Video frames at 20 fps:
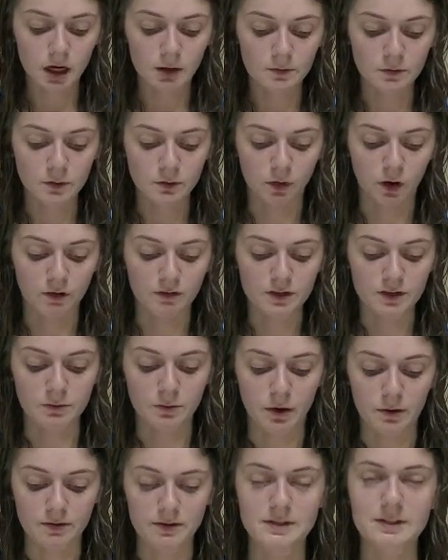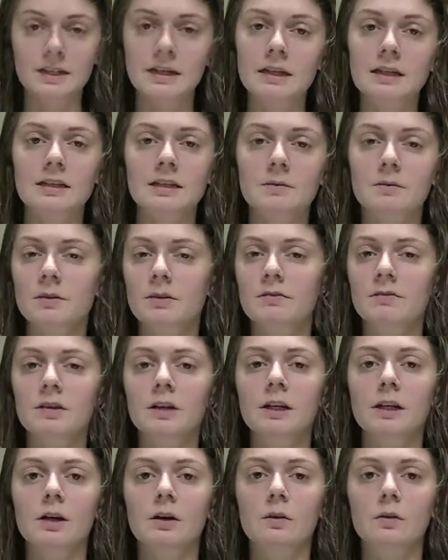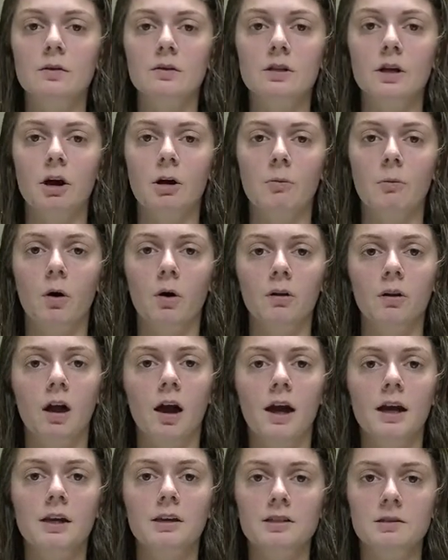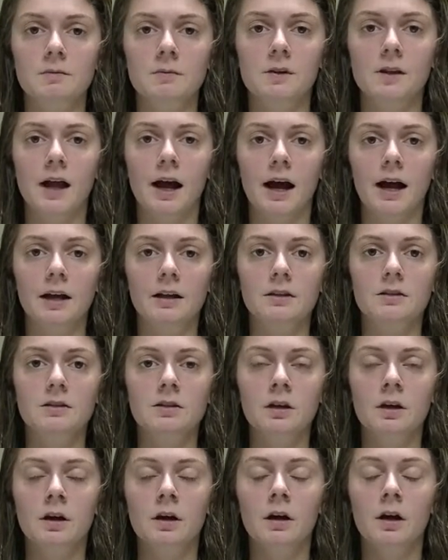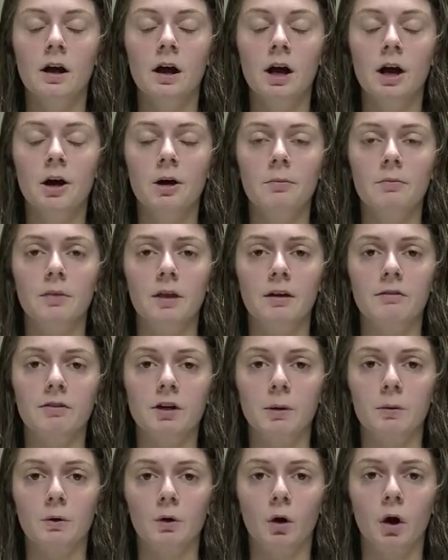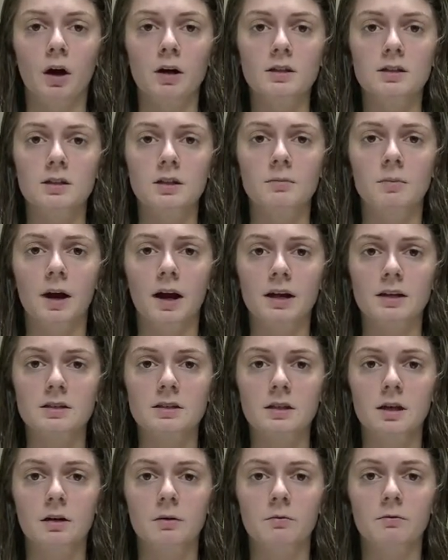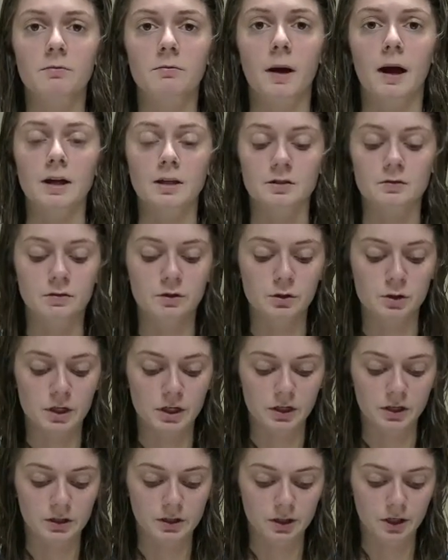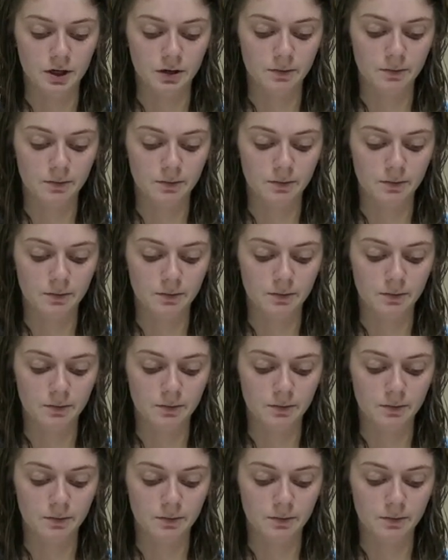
So a lot of us have probably seen some of the videos online, some of the ads that have come across in the past few years.